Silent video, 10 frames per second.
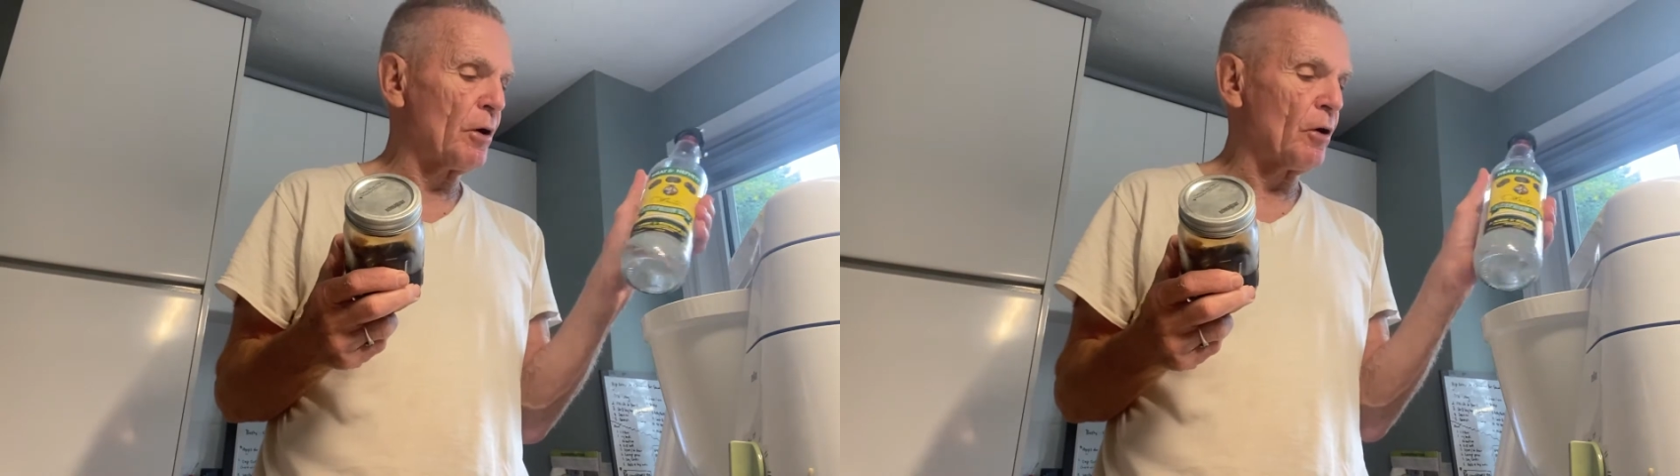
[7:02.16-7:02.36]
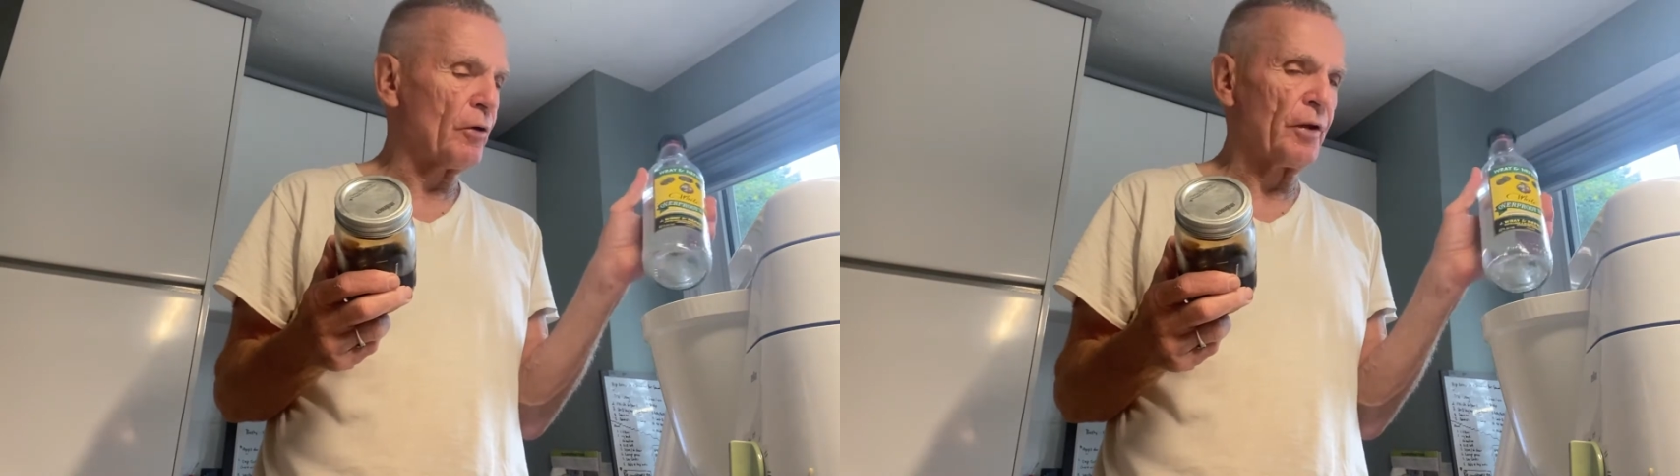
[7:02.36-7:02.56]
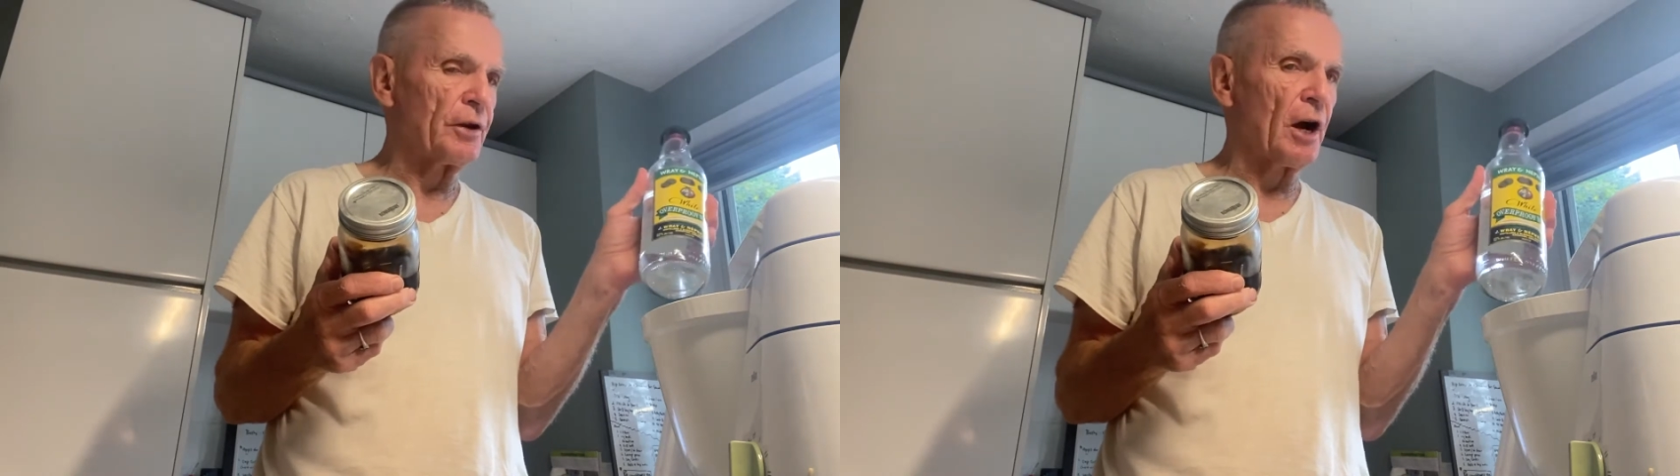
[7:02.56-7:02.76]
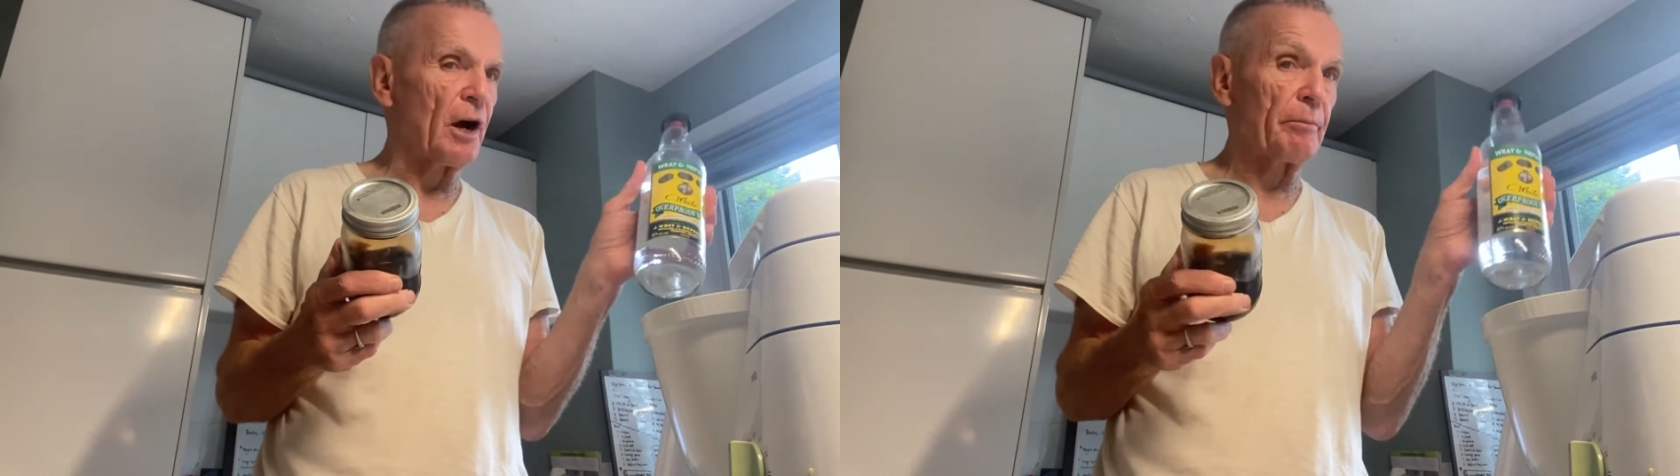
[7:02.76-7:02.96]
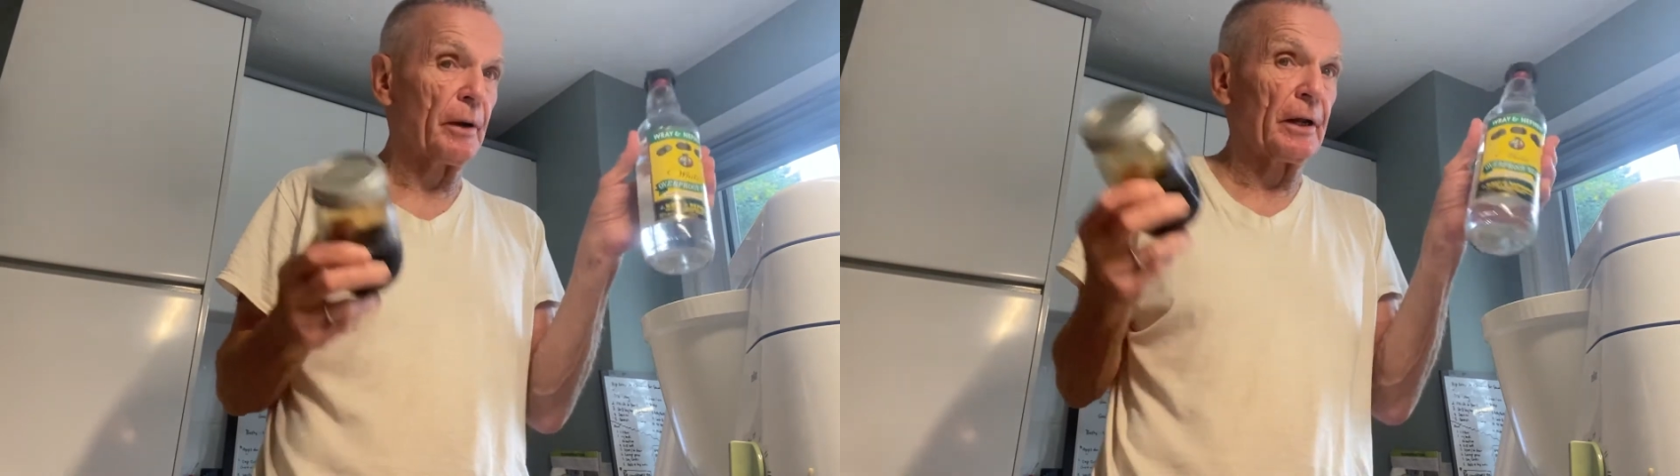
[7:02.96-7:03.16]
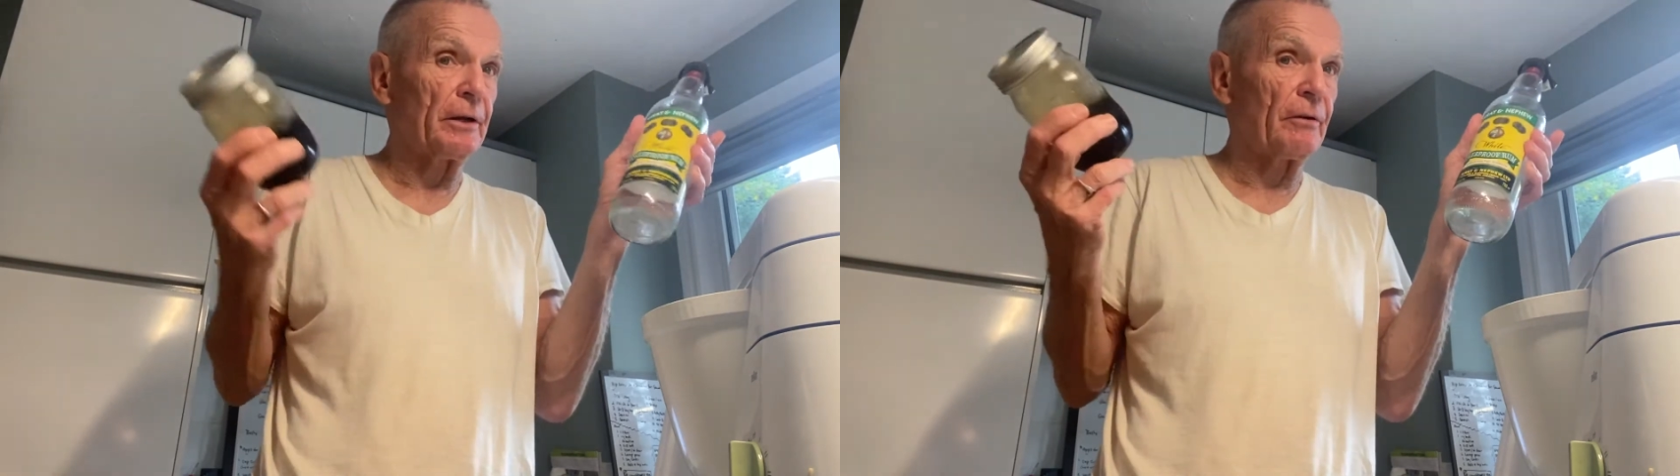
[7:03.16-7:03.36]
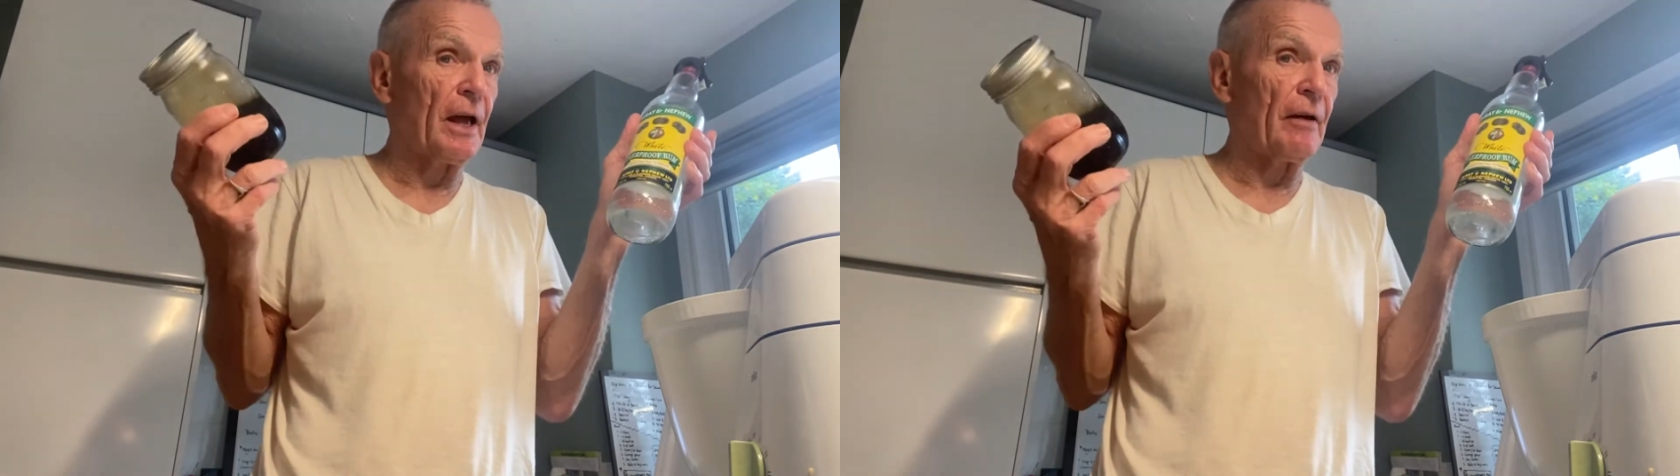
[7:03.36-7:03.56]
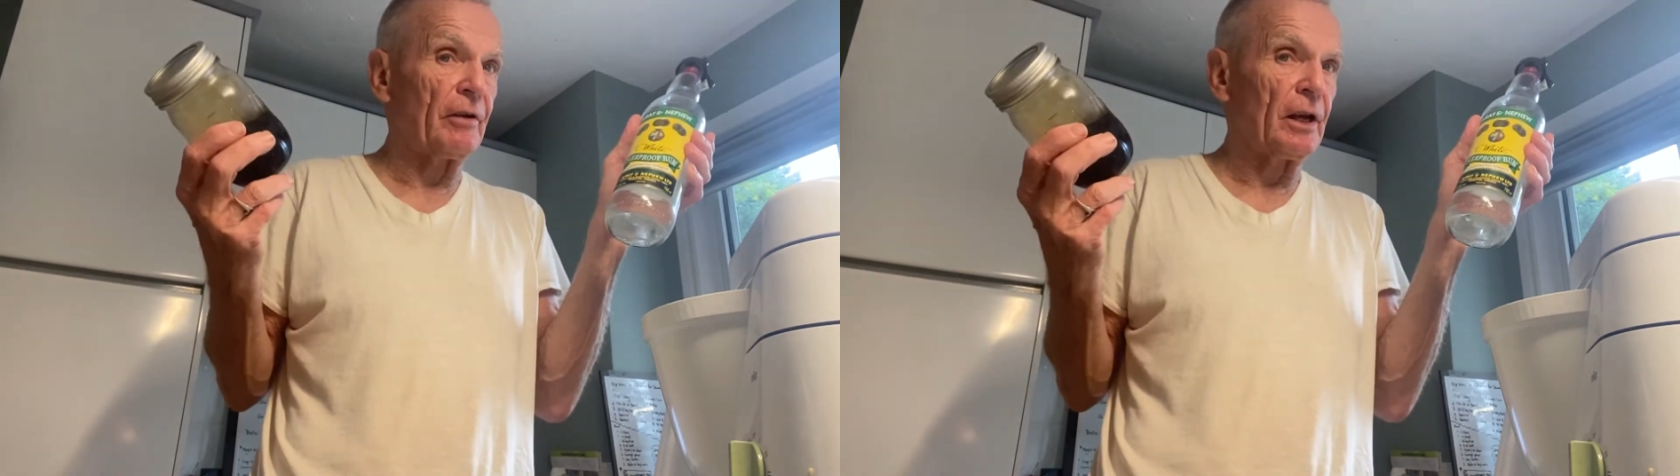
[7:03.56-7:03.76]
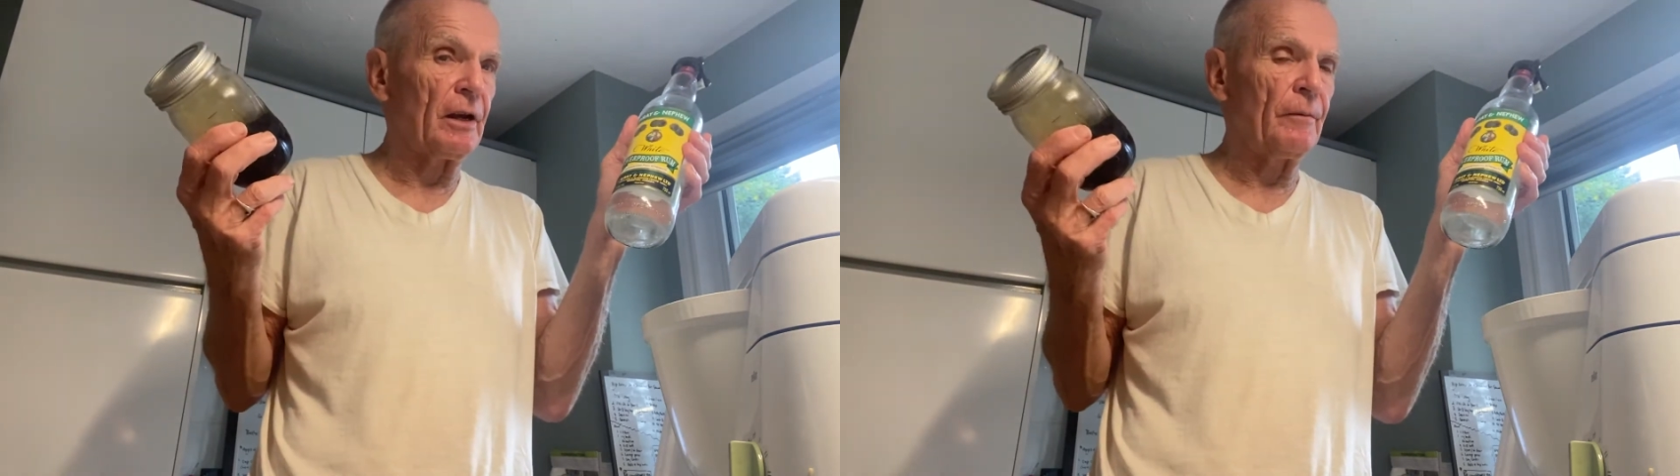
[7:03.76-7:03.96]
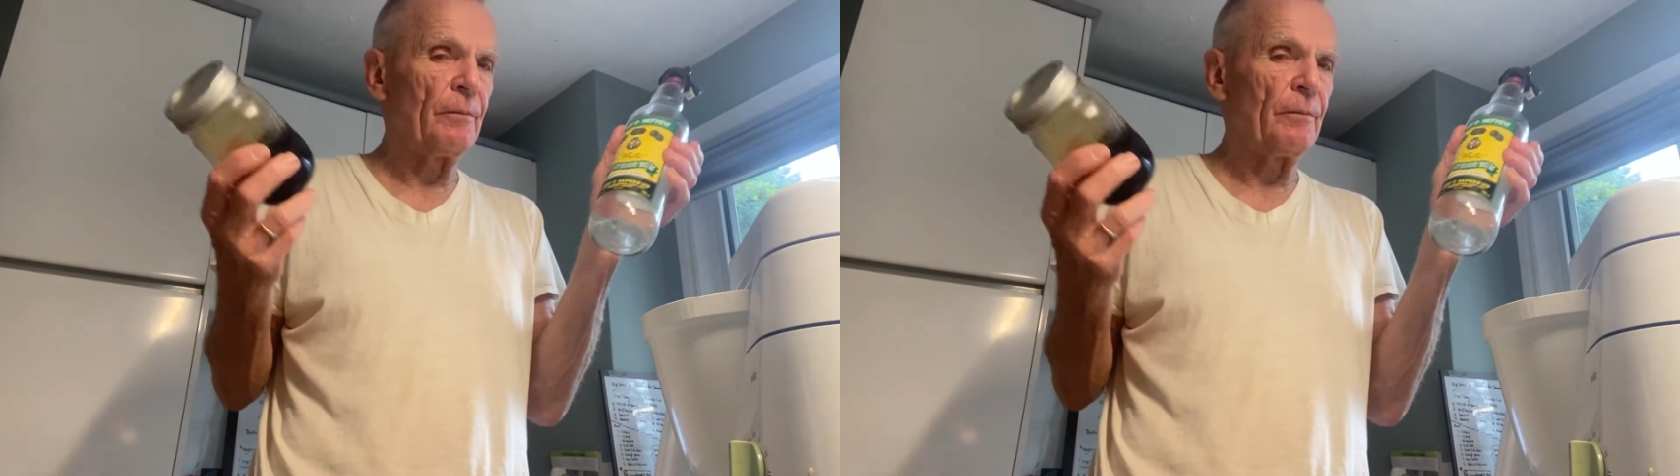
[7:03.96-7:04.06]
or the dark, but I don't have any.